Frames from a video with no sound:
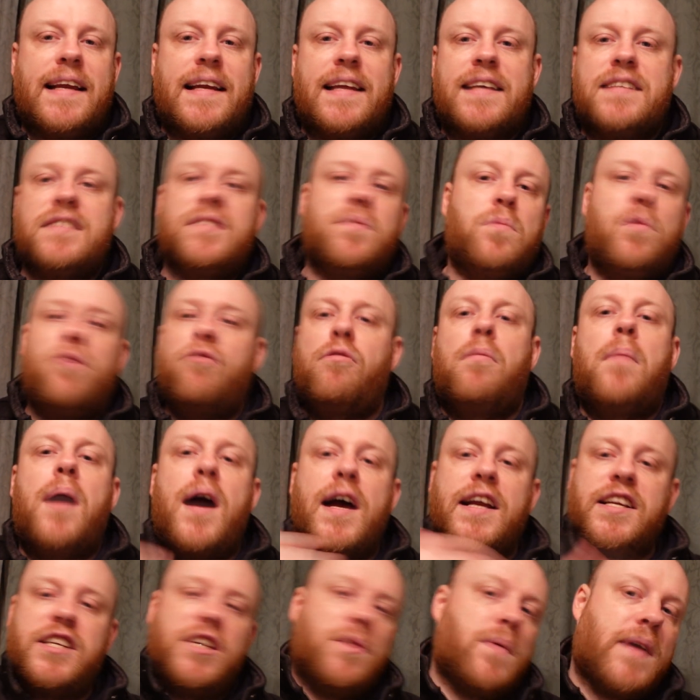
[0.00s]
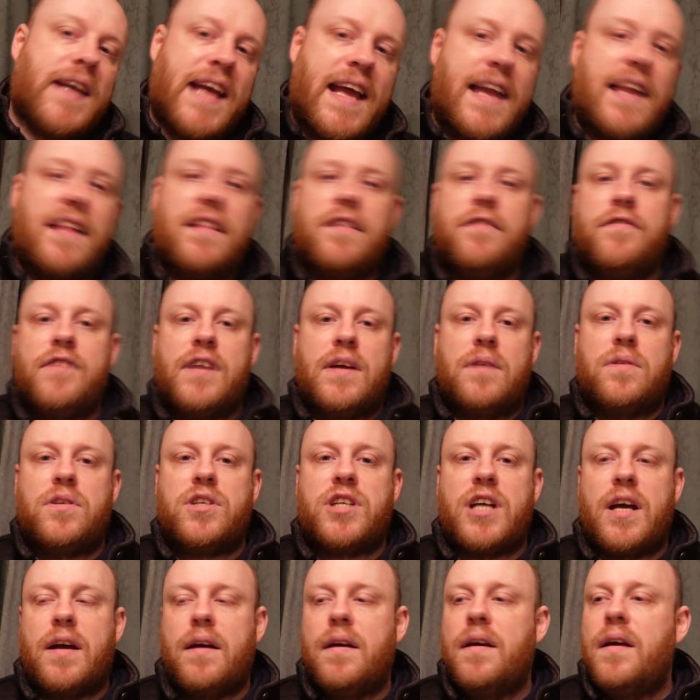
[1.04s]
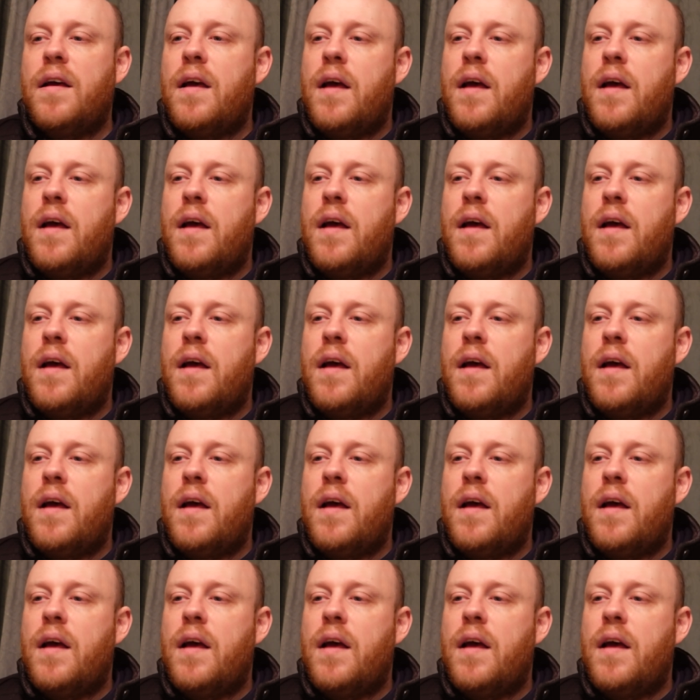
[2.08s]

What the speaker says: list that will remind you again in the future.